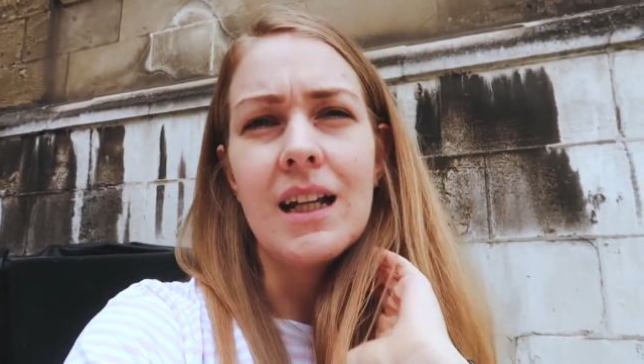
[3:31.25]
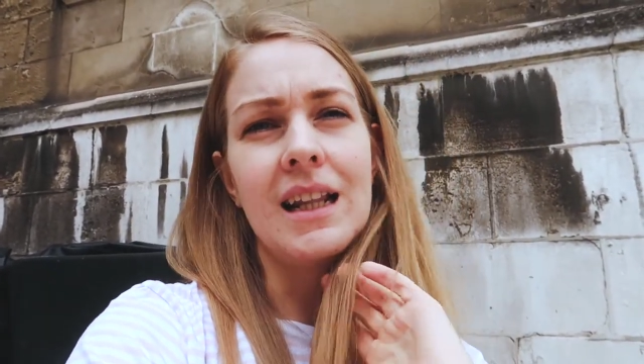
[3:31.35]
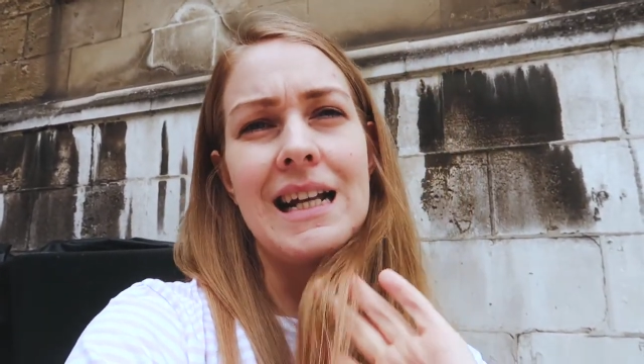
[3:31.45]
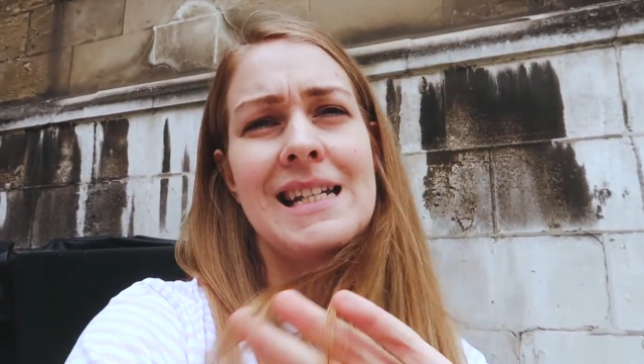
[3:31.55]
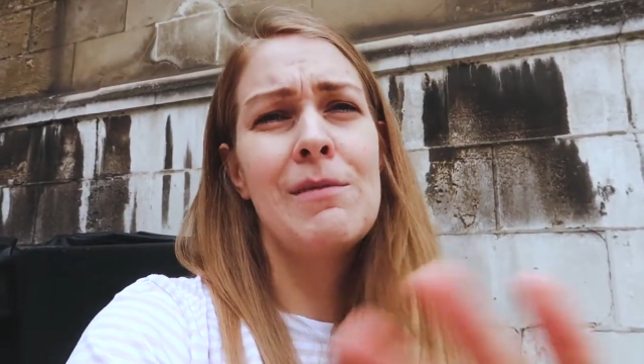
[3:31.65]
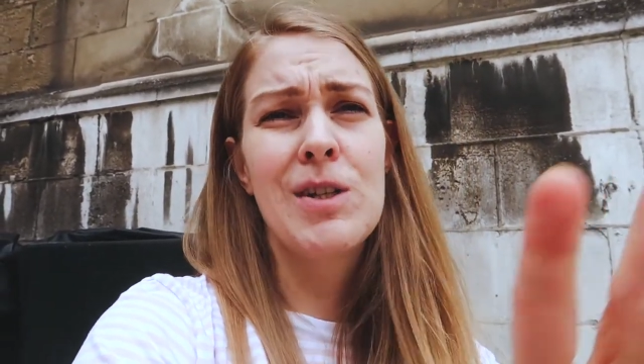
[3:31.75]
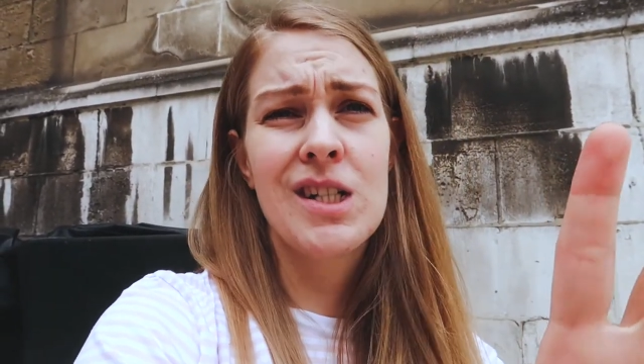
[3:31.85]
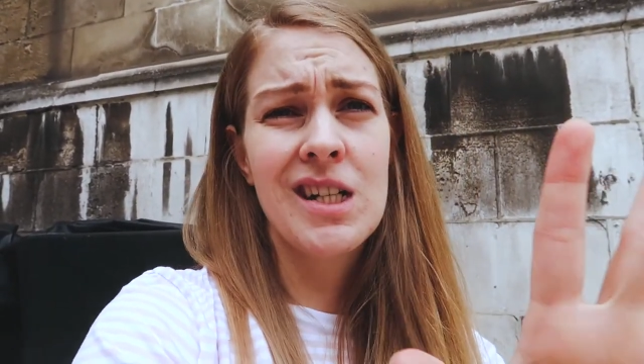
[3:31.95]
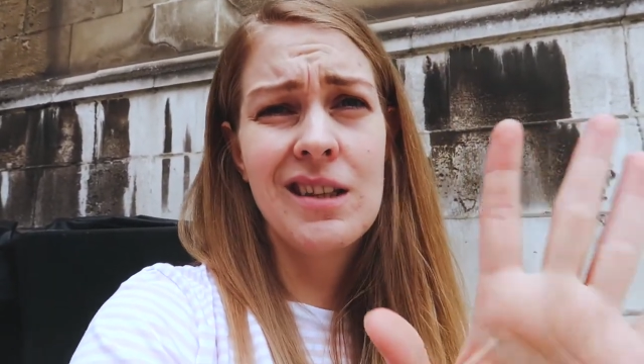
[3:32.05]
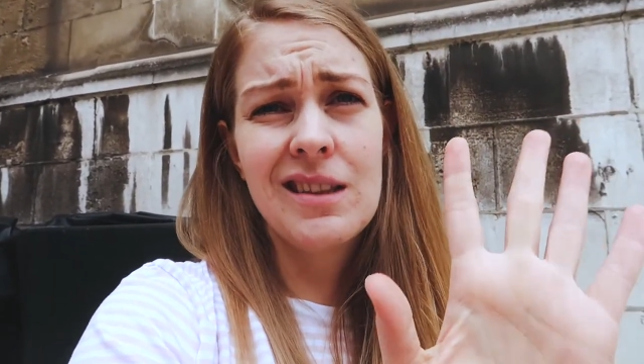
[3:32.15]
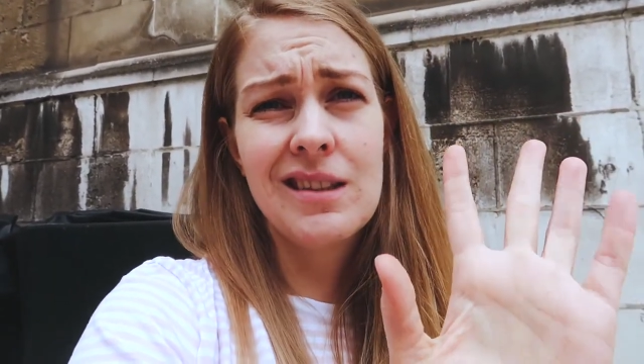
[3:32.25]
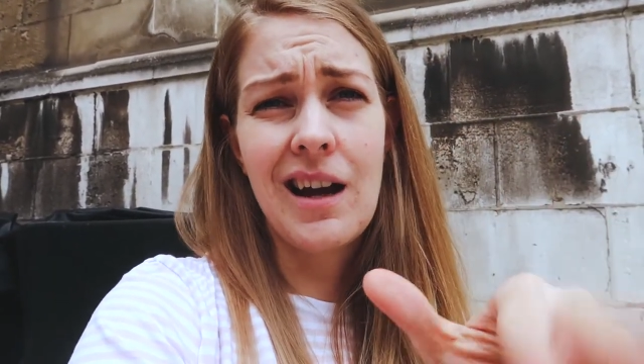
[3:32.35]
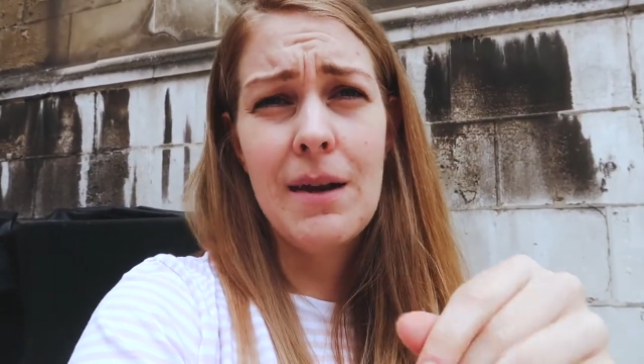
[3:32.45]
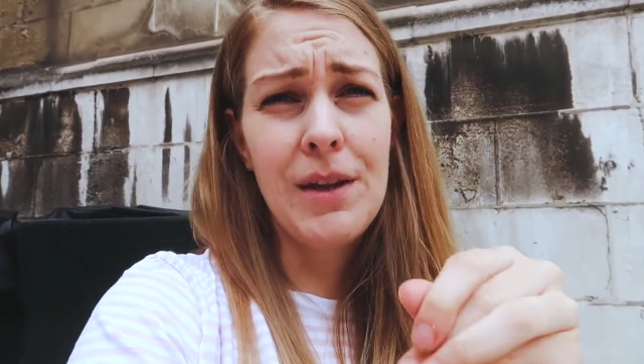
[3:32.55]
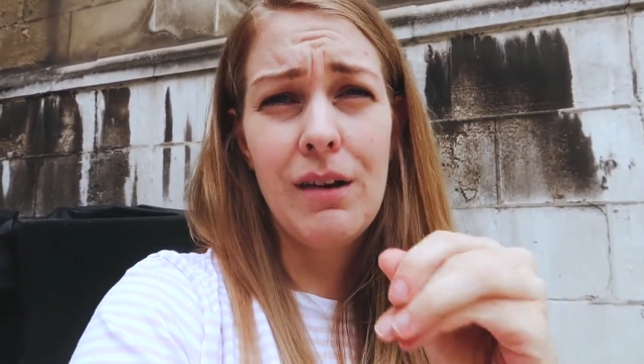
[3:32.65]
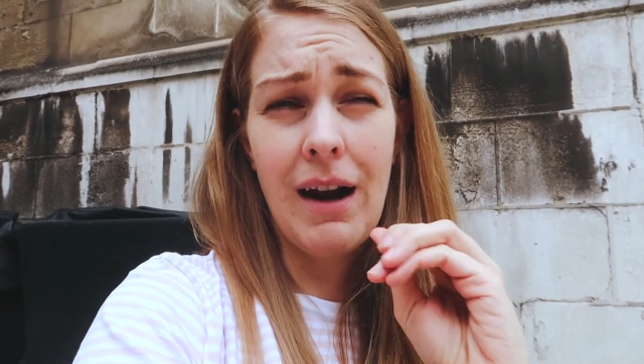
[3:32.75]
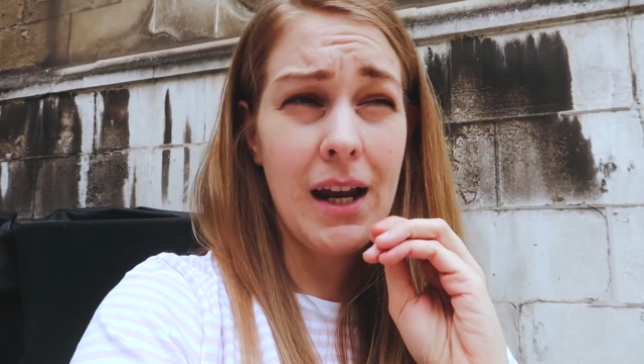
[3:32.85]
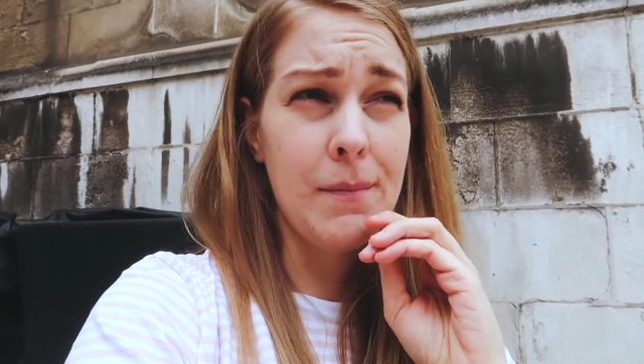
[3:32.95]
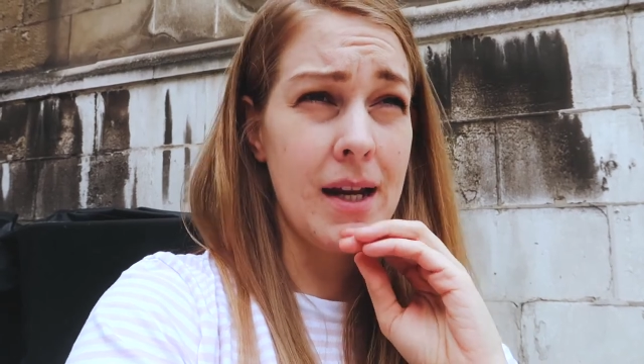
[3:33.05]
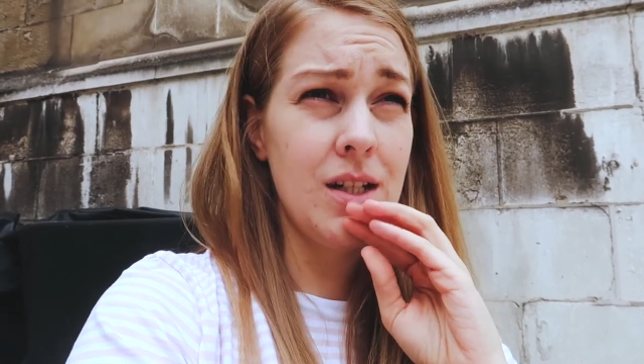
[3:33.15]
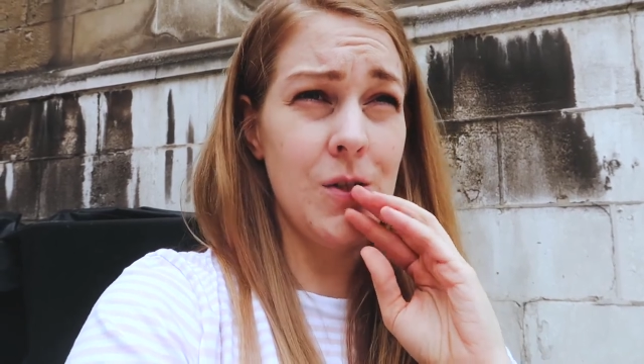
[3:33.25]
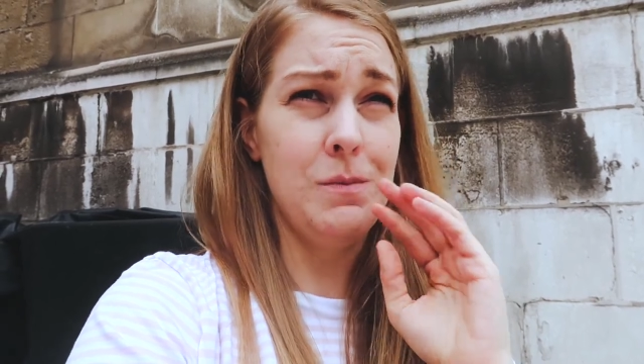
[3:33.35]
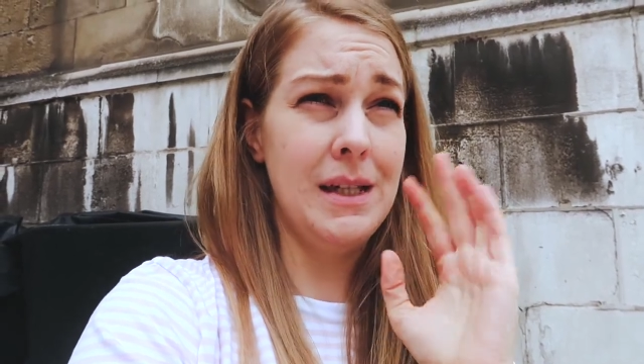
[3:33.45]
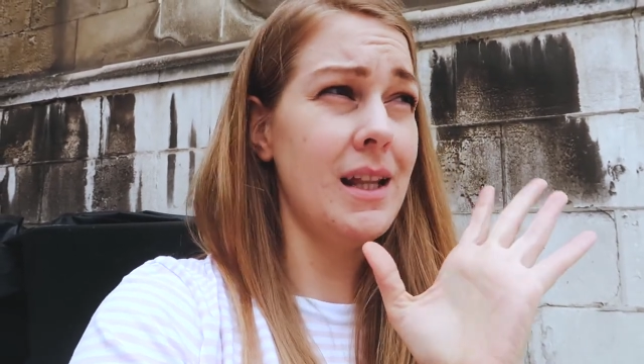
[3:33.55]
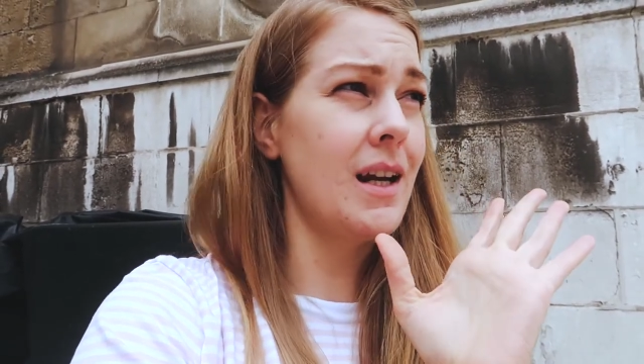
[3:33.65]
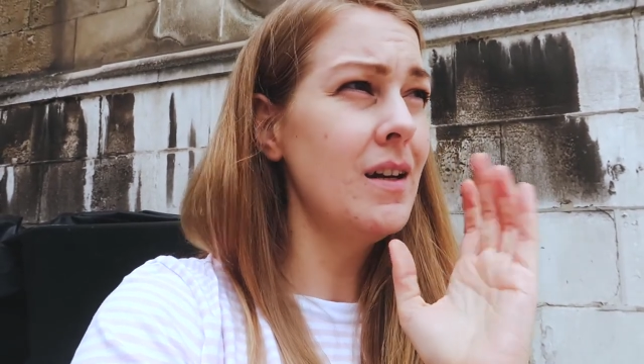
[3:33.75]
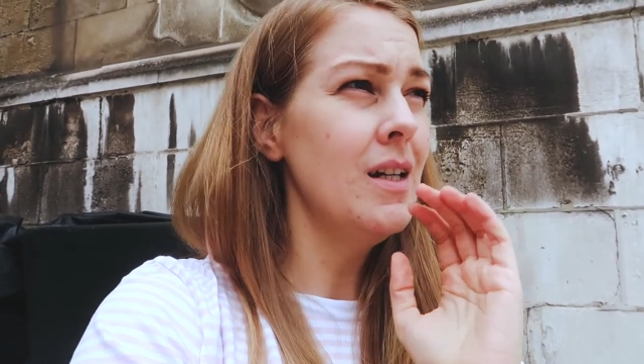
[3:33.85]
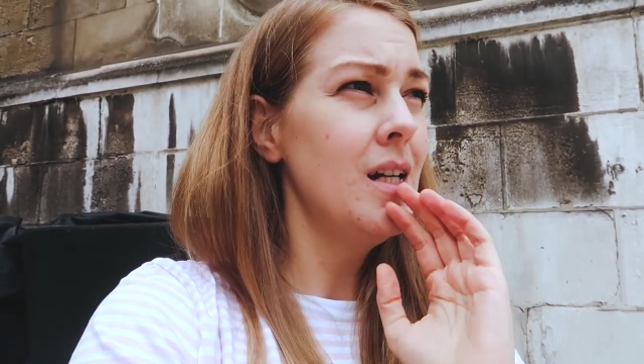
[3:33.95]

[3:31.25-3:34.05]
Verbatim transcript: Like that's how much time they recommend you be there.